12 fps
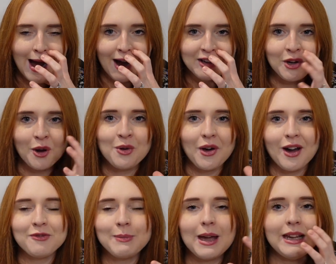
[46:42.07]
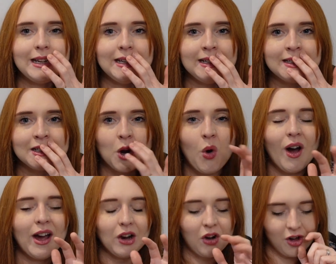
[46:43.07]
I know that I've made
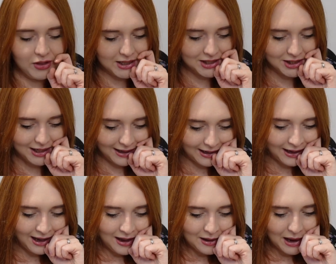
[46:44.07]
quite a lot this year,